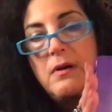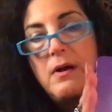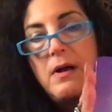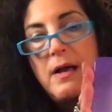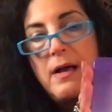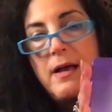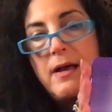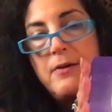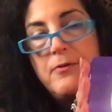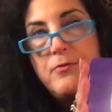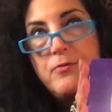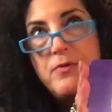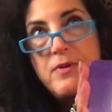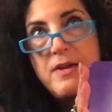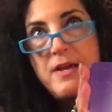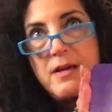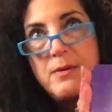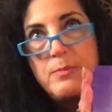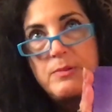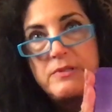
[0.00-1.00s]
every,
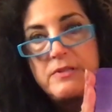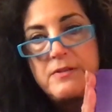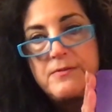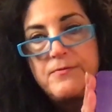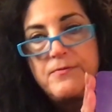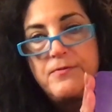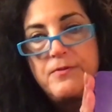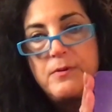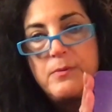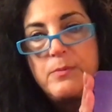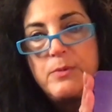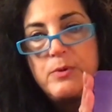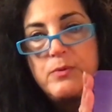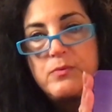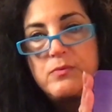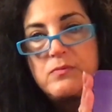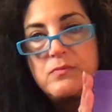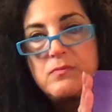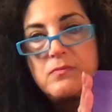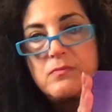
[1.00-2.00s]
I believe, full
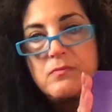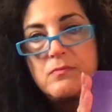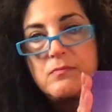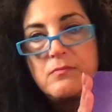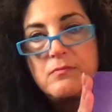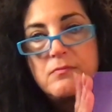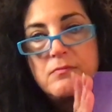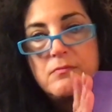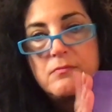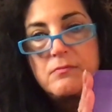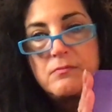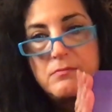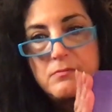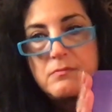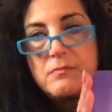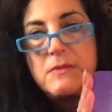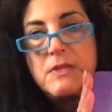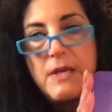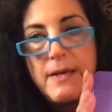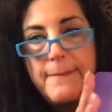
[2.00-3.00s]
moon.
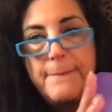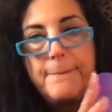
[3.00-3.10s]
Yeah.